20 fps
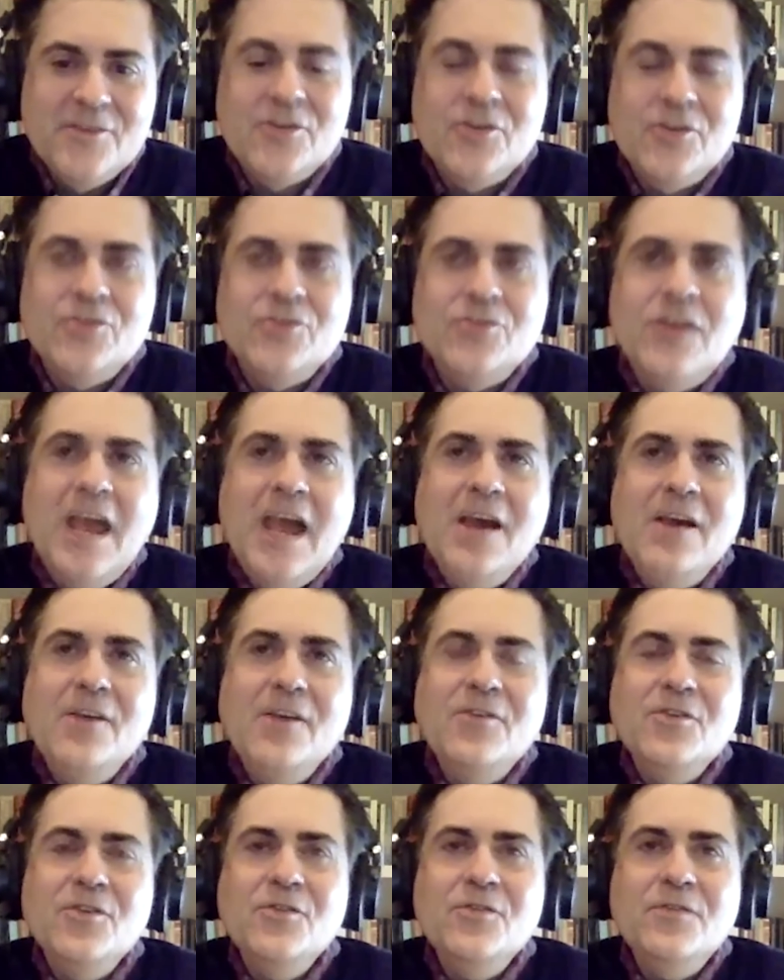Do
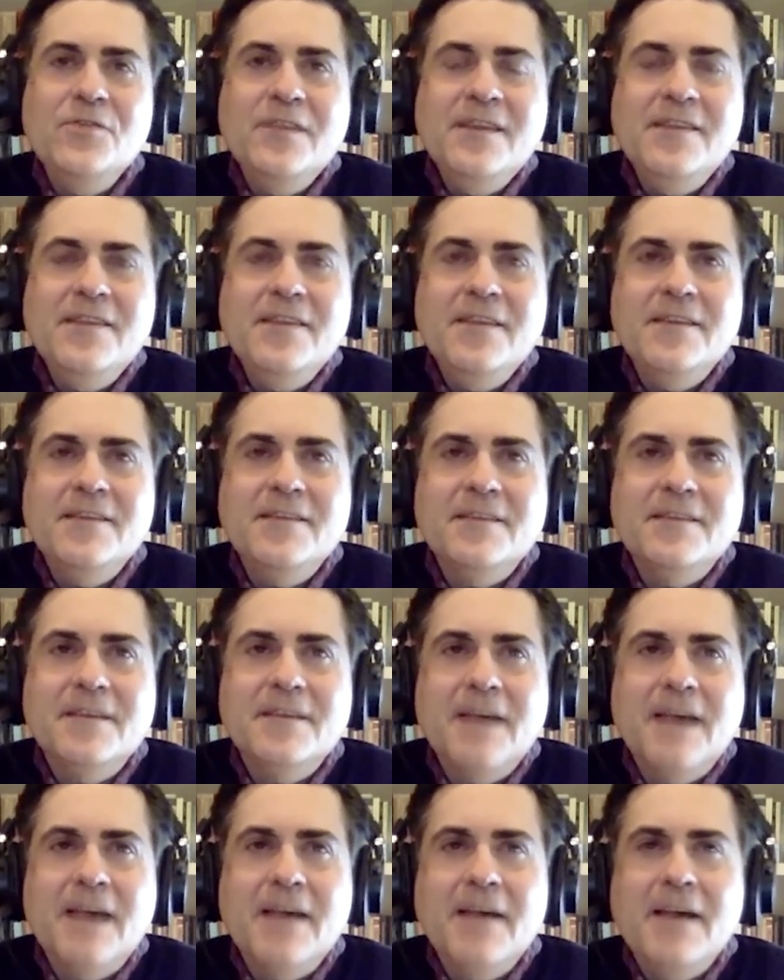you think that
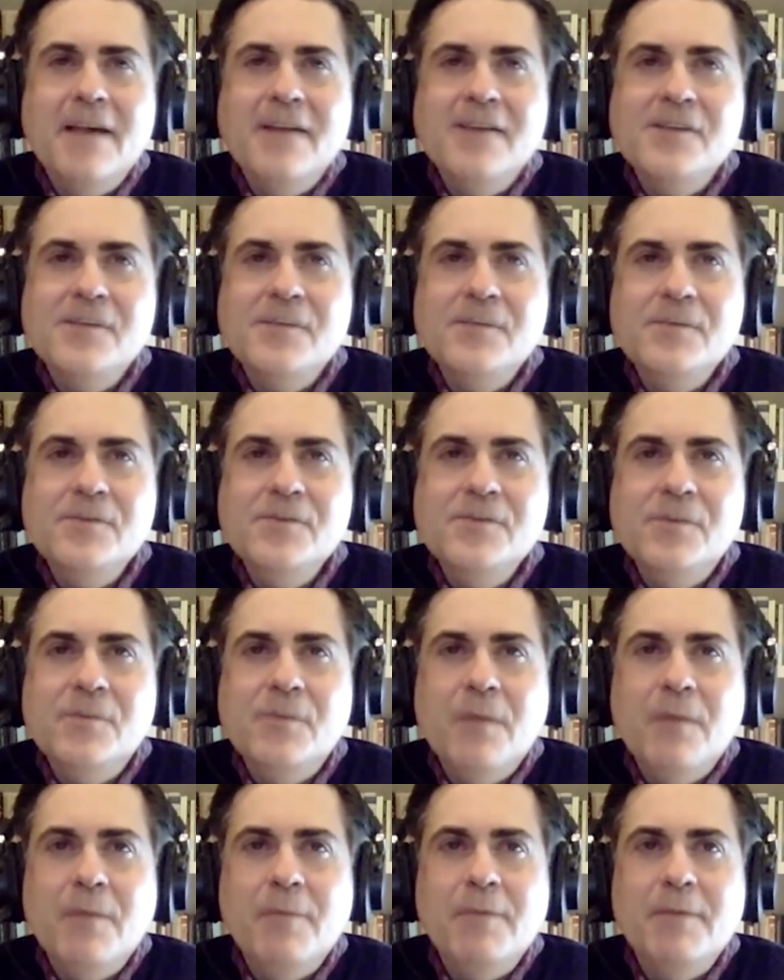I suppose there are
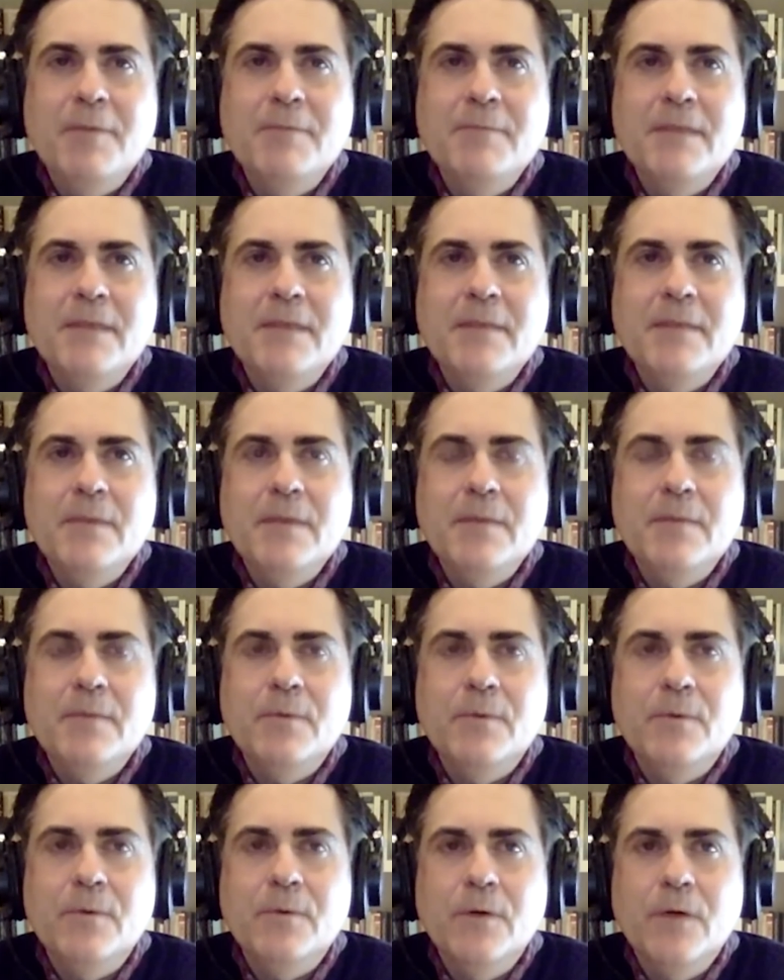probably many
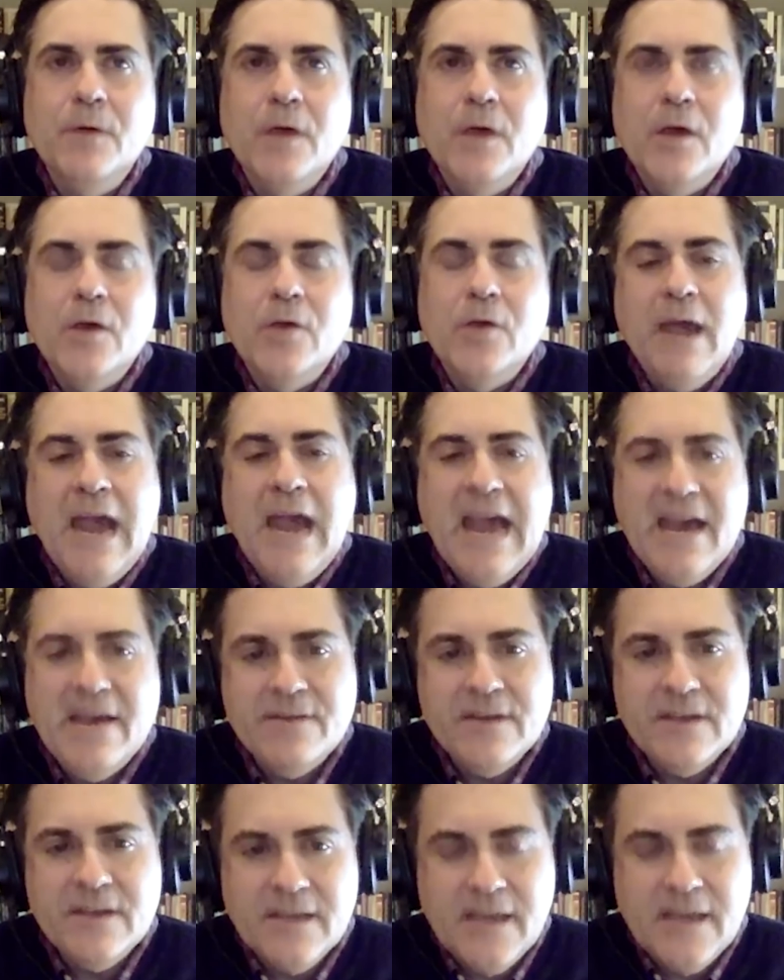people who
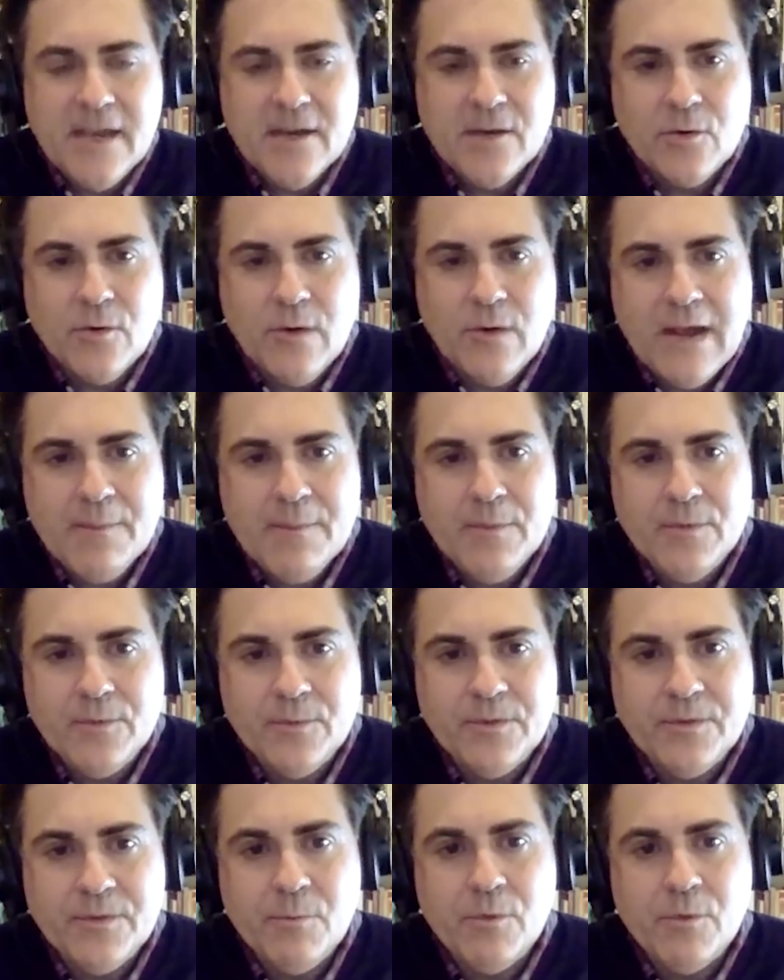haven't yet
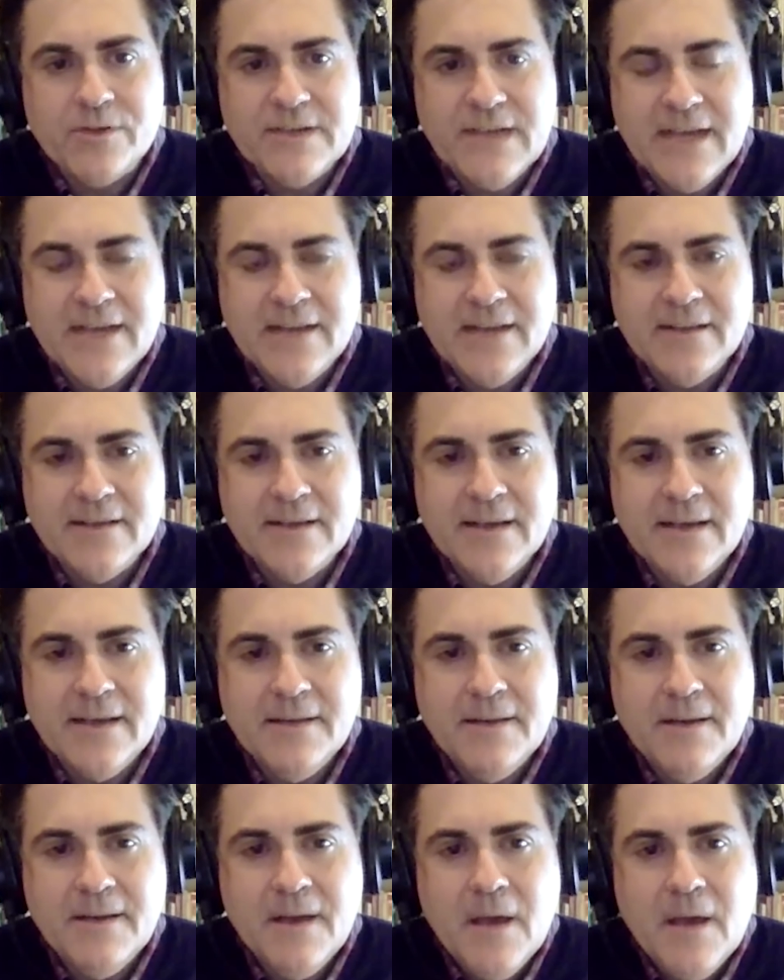grappled with
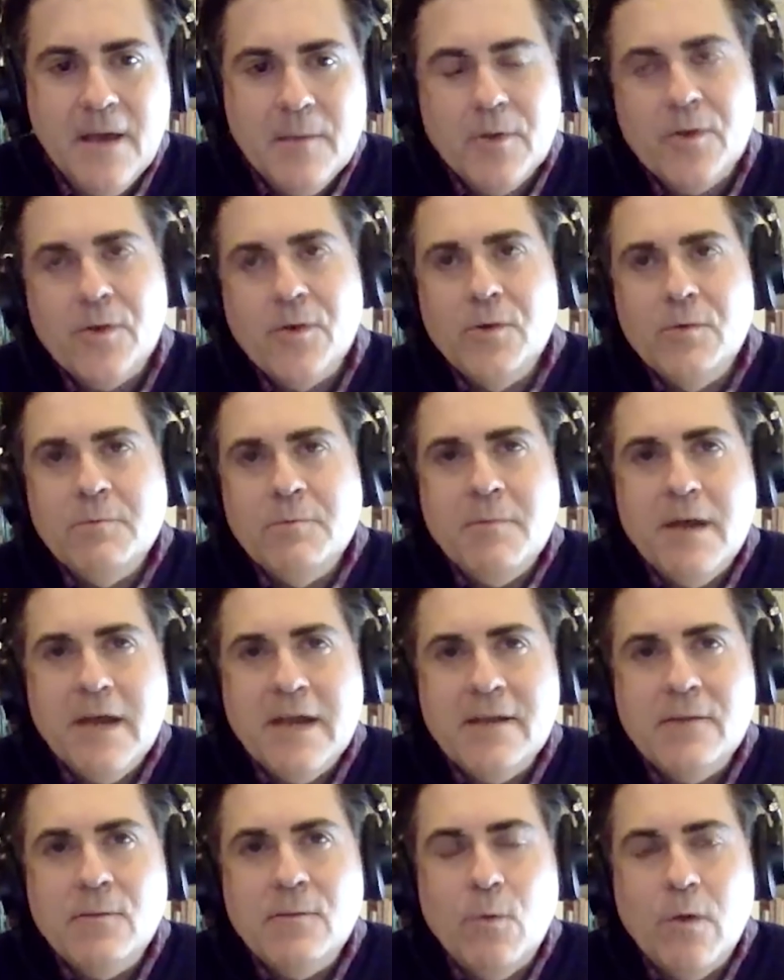mortality, but who
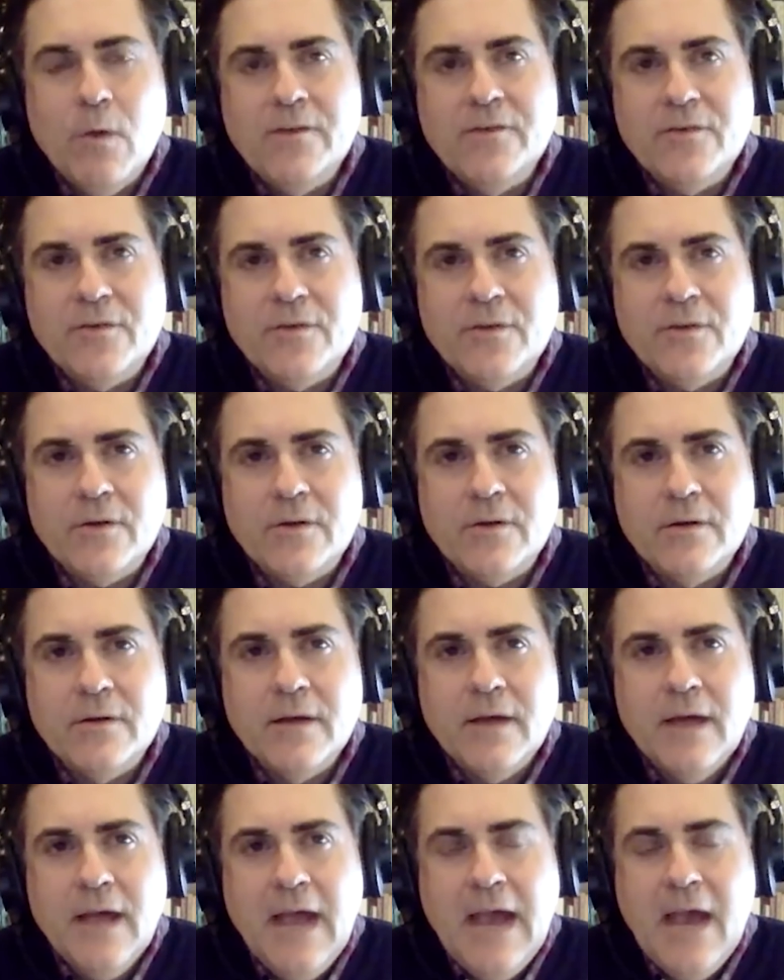might wonder,
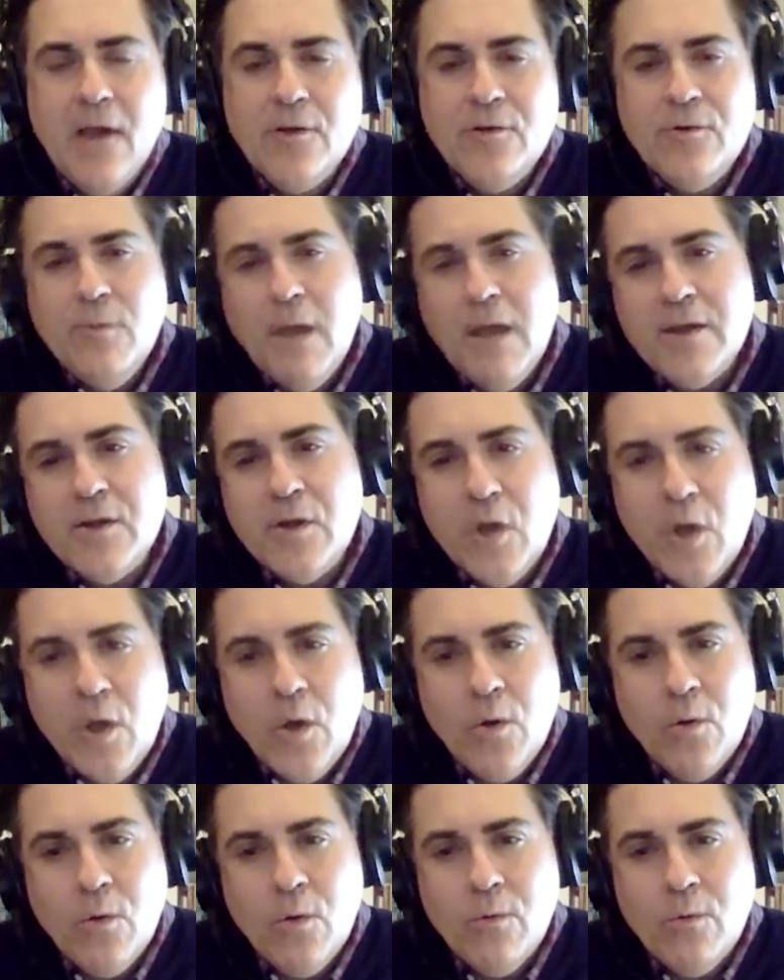how do I
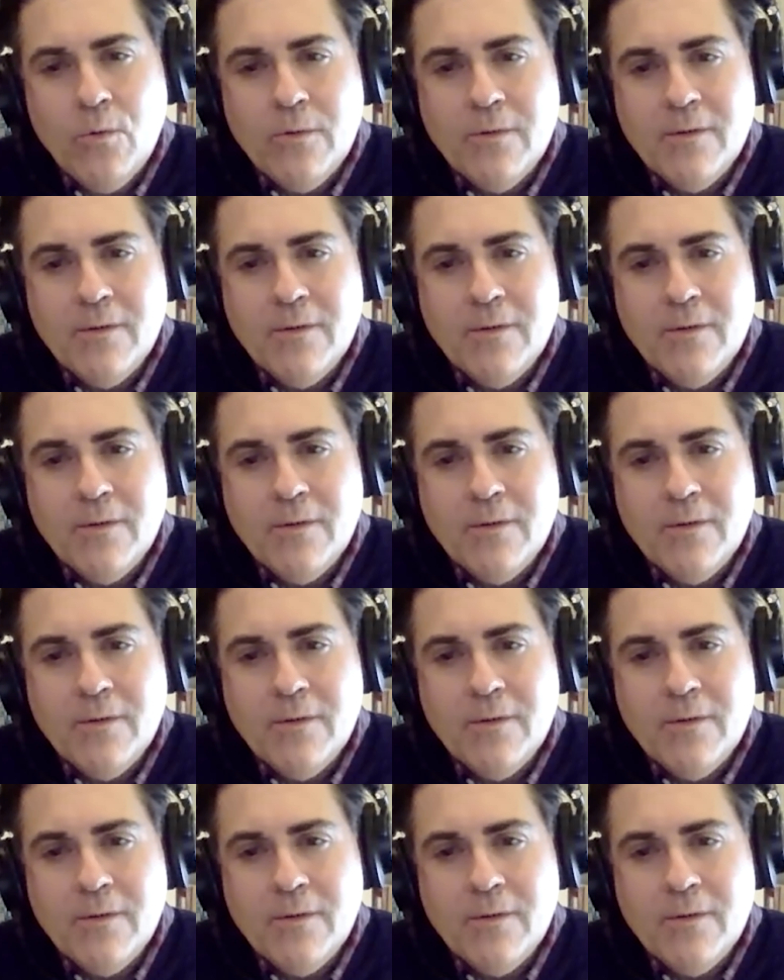know